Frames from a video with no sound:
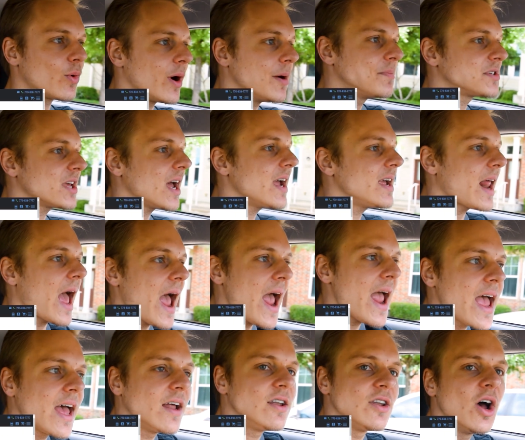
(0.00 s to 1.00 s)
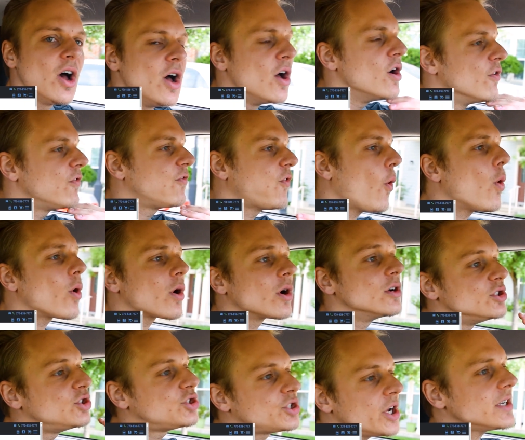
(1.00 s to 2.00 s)
website, and for
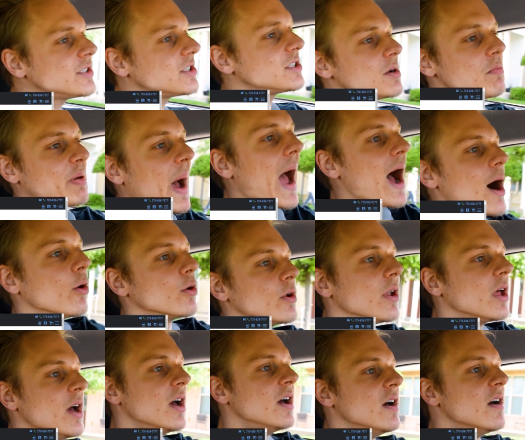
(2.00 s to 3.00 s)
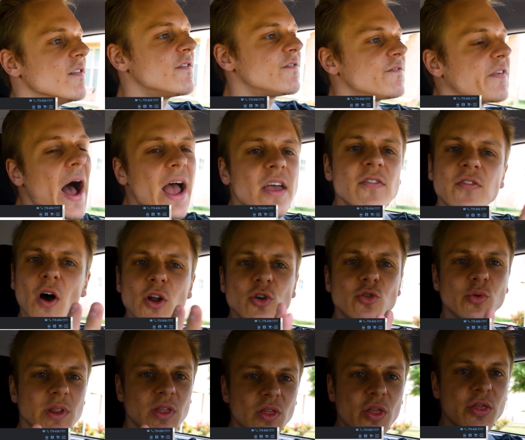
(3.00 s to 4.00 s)
just about
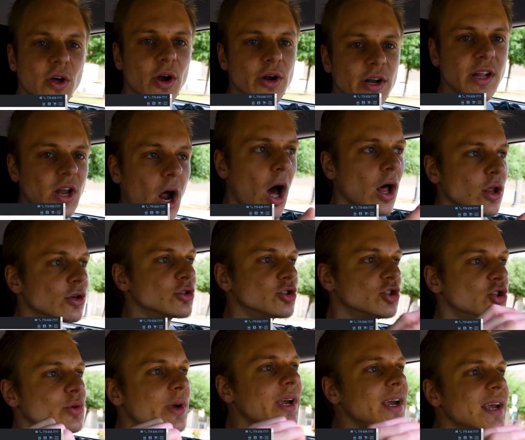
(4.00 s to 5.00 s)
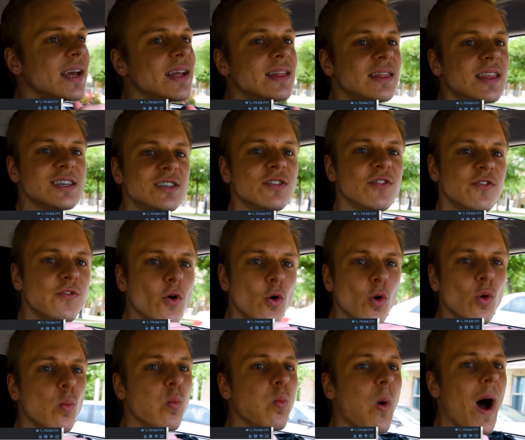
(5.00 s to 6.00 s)
$530, you can get this
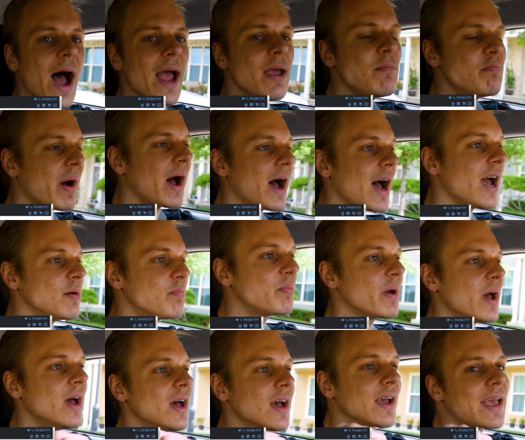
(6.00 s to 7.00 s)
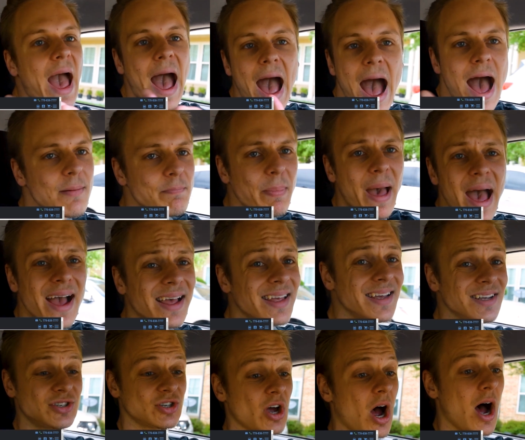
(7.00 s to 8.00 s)
full Y-pipe catback
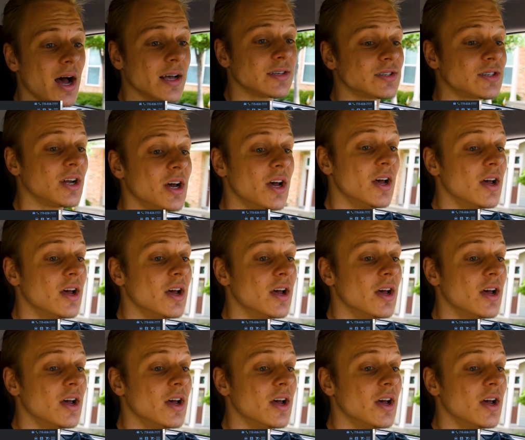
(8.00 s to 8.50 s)
exhaust